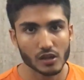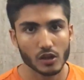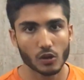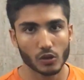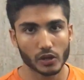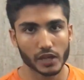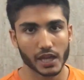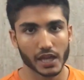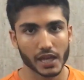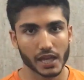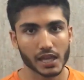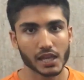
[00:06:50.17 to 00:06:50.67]

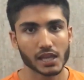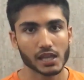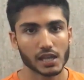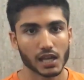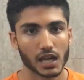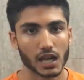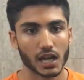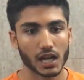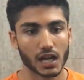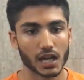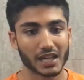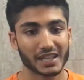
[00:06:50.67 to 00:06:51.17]
Okay,
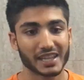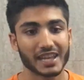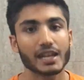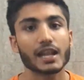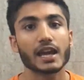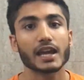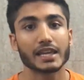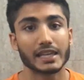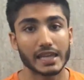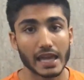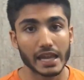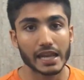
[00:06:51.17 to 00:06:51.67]
can
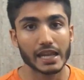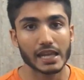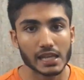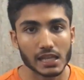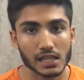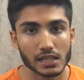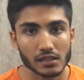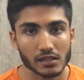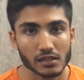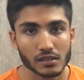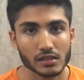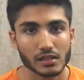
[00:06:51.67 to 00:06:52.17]
I get
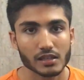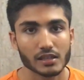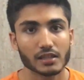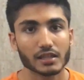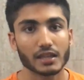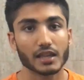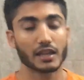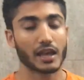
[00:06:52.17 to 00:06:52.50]
in?